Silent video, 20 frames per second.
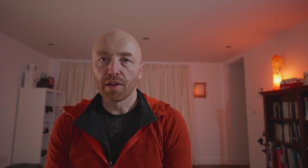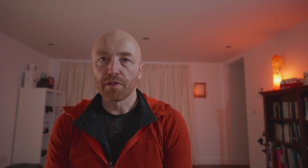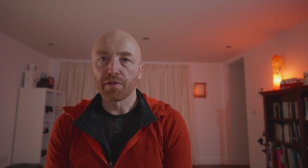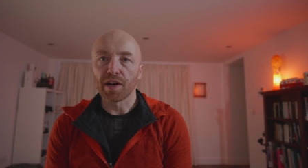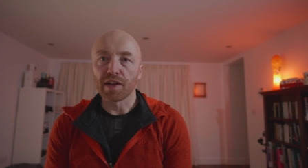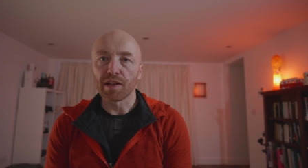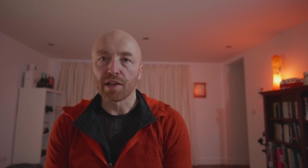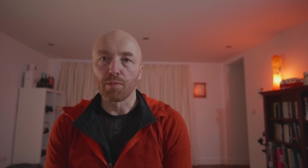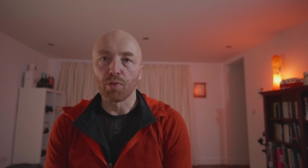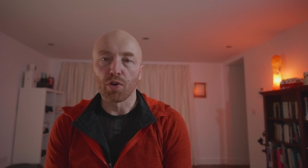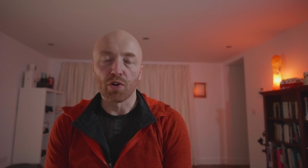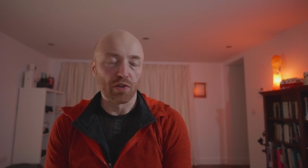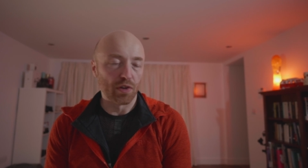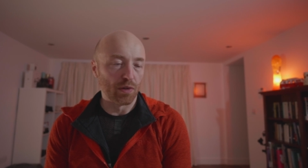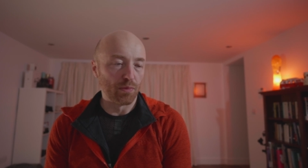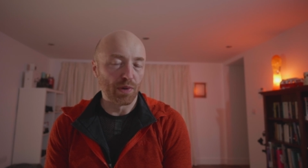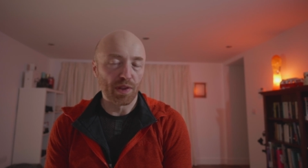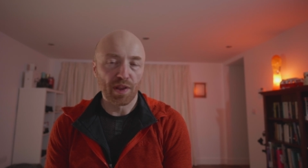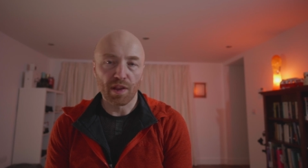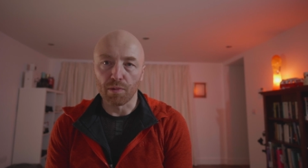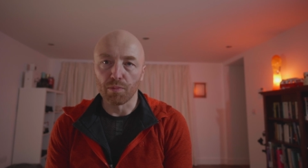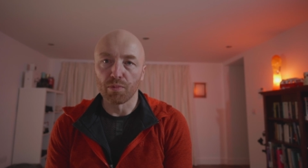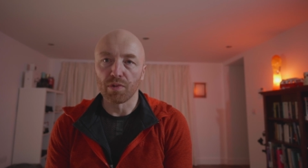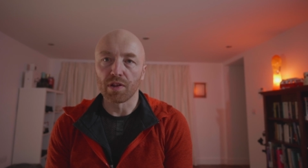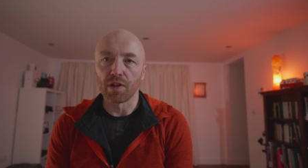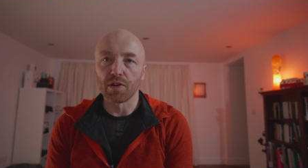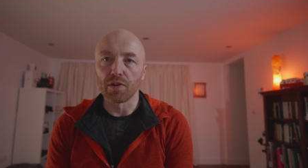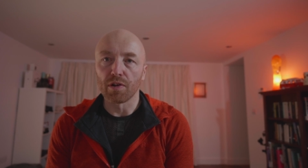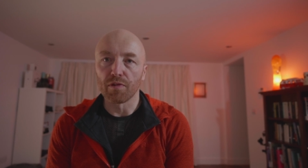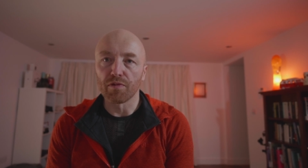valley bottom with some
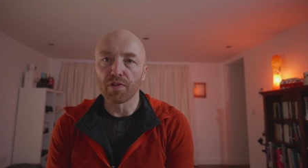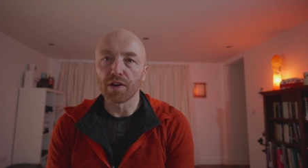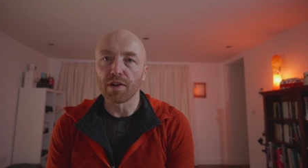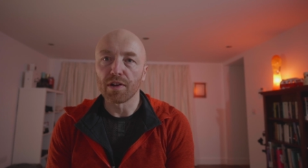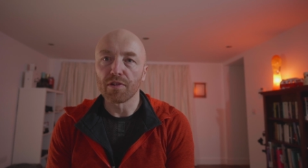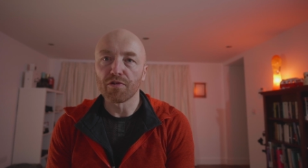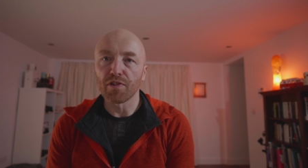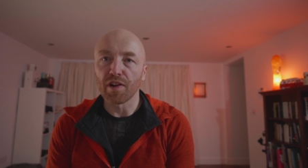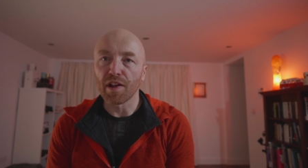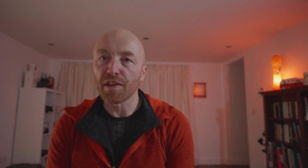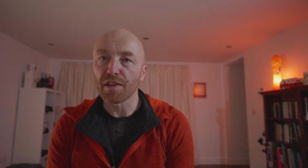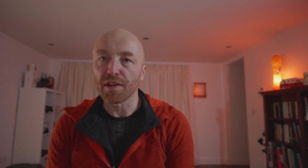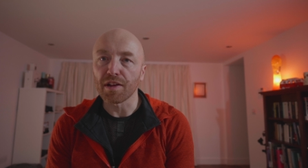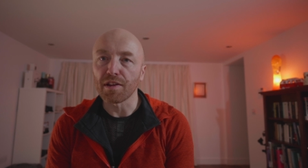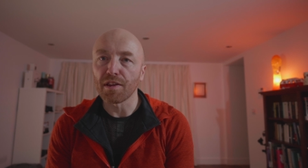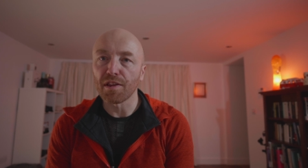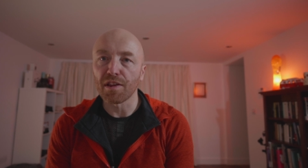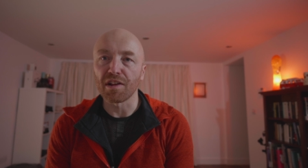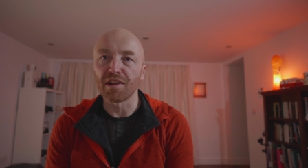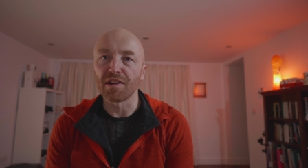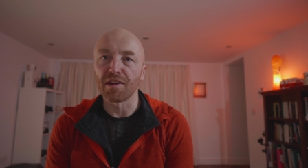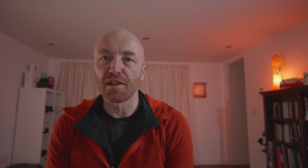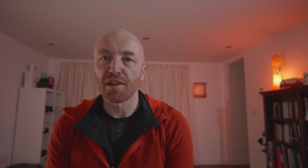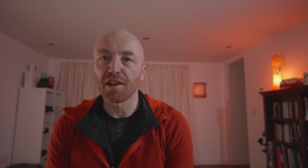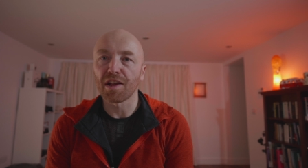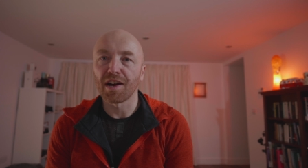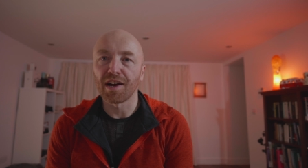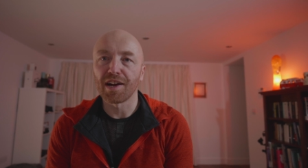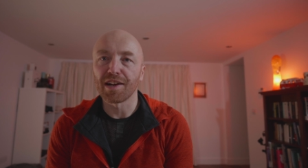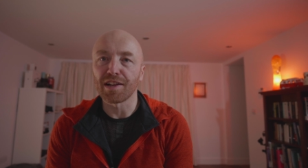really not very interesting
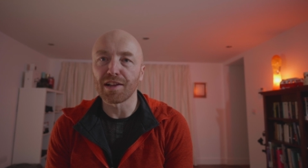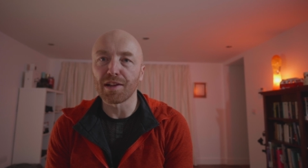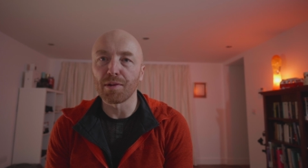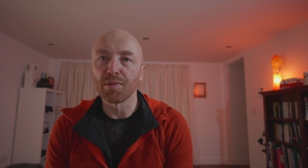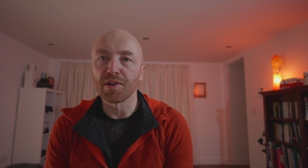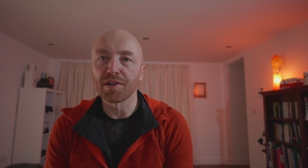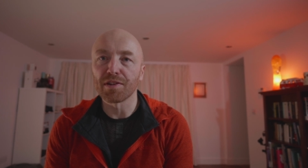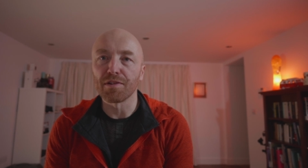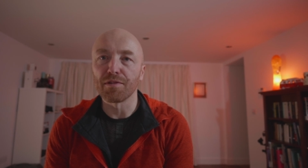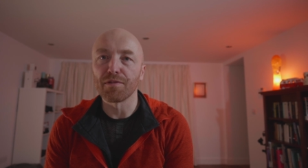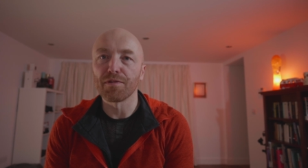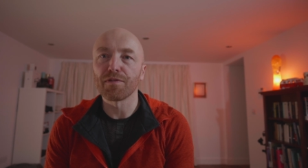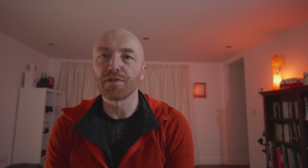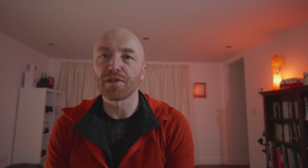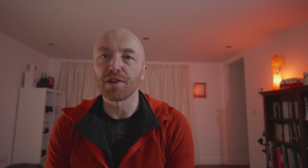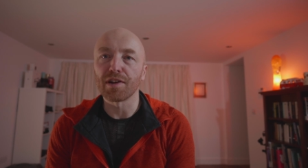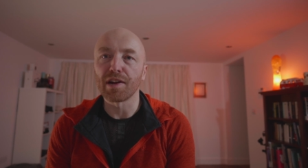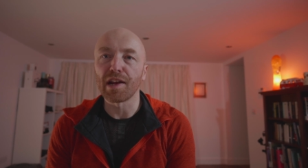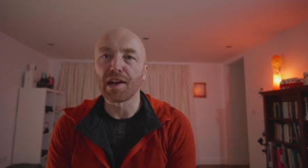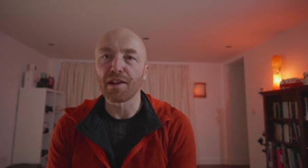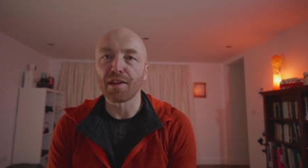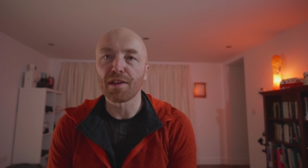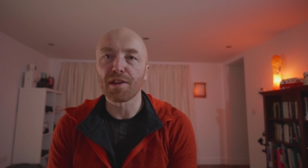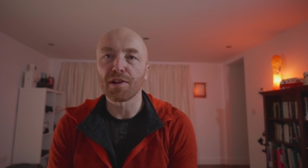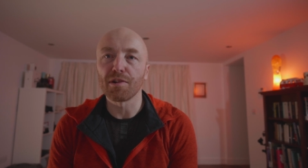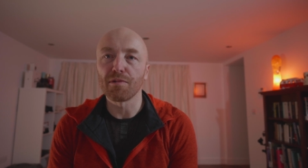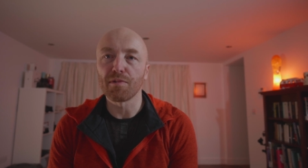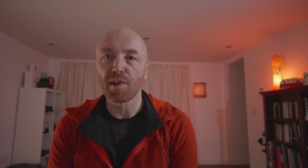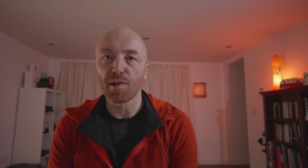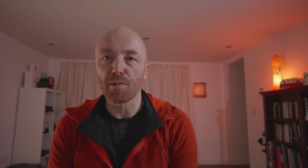scenes and limited flying
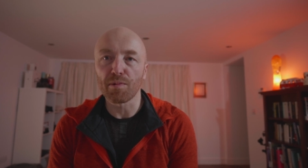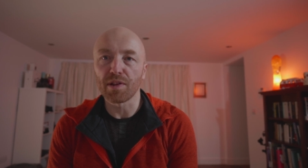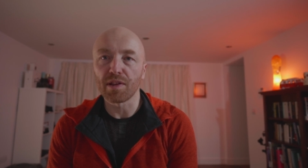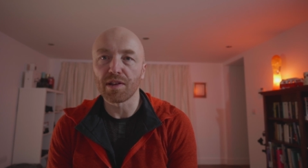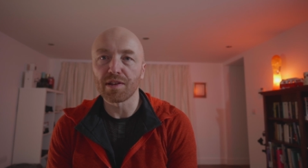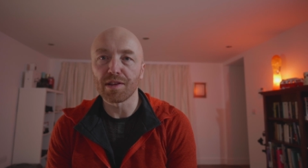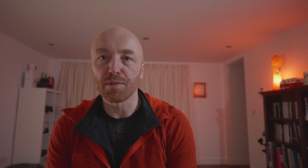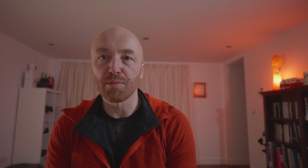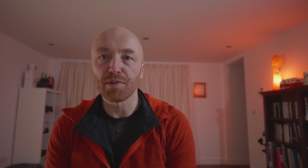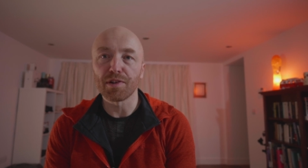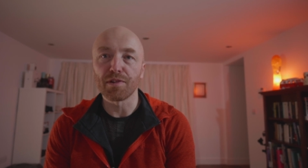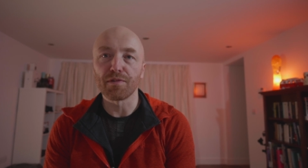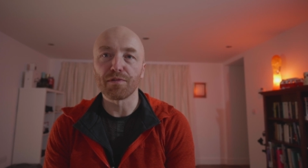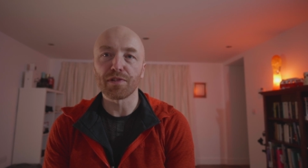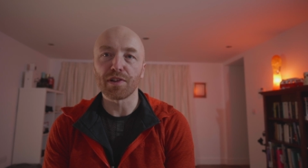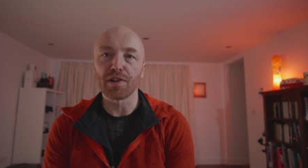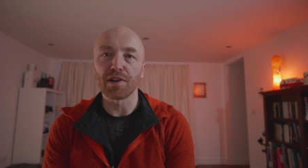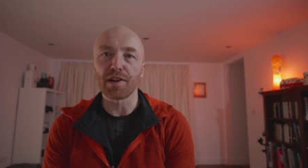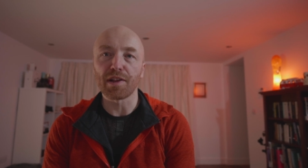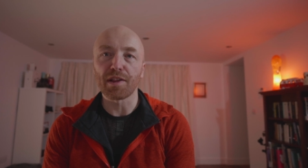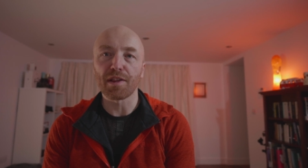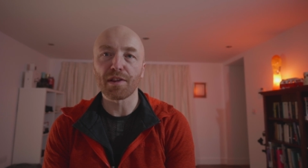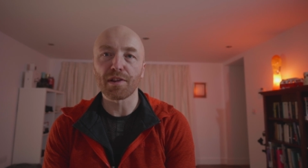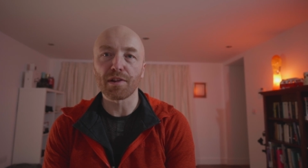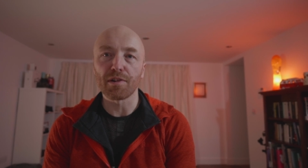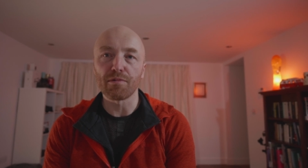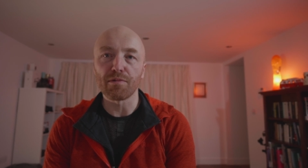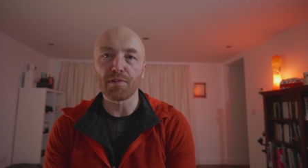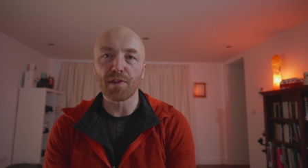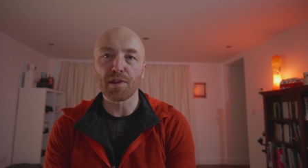skills, really limited flying
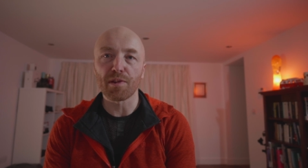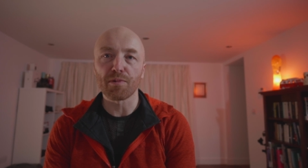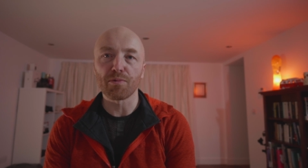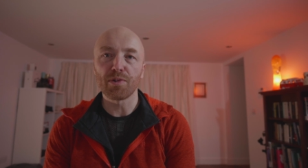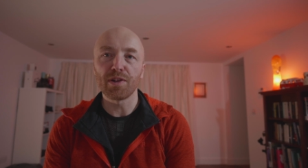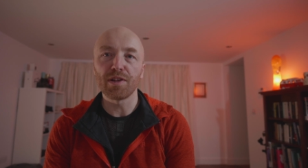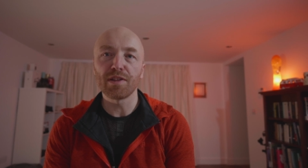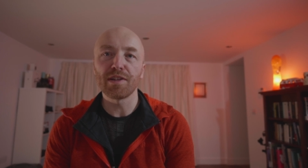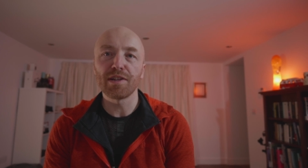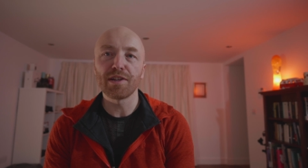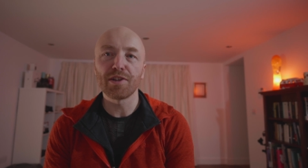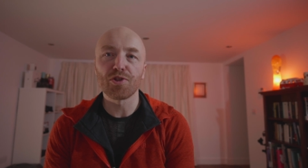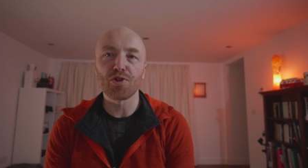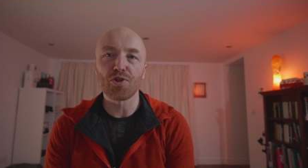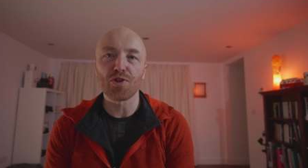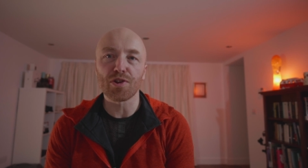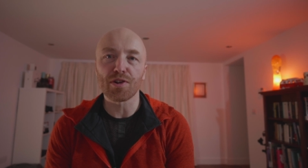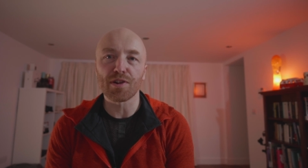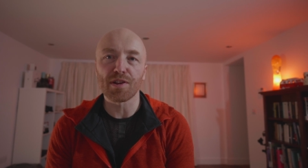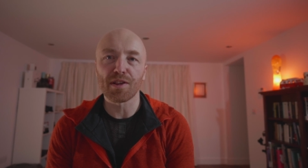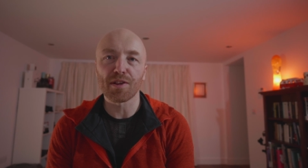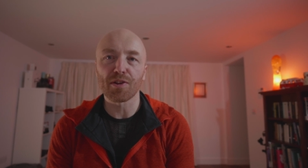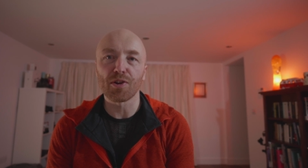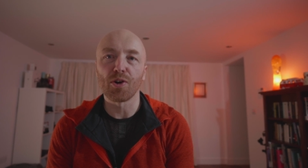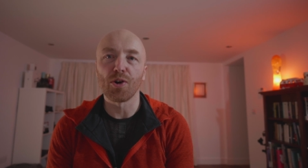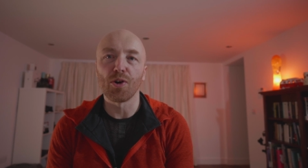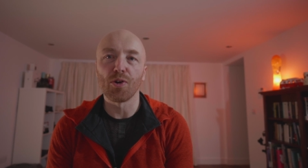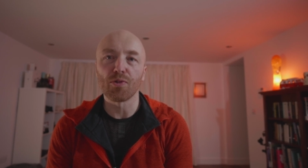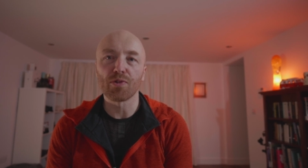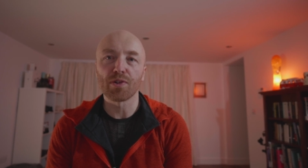skills. So really just
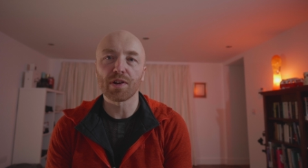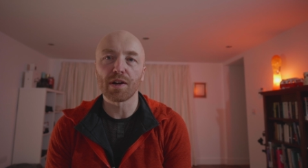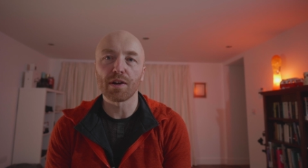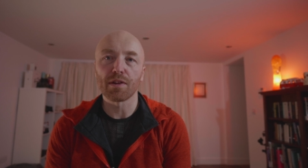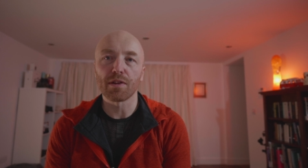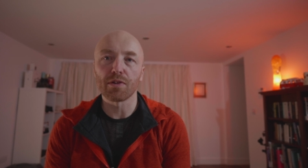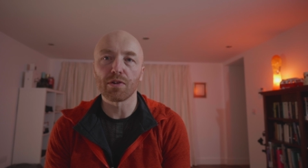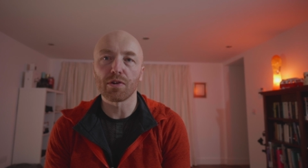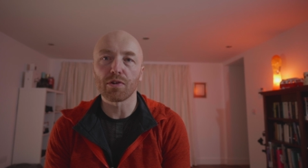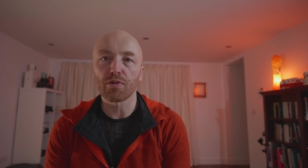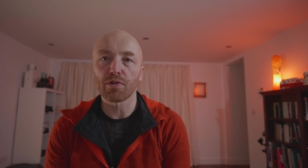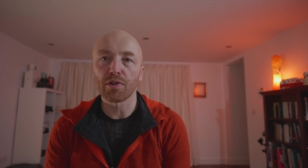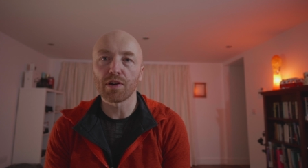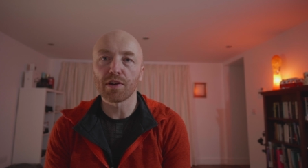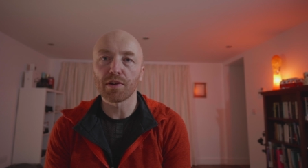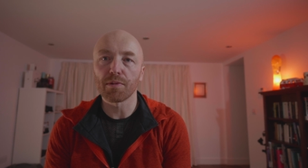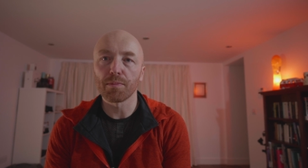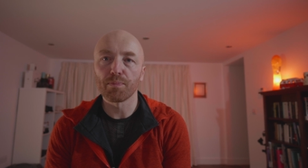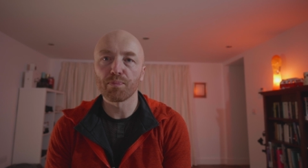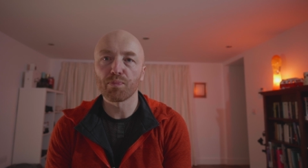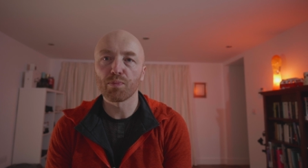altogether not great.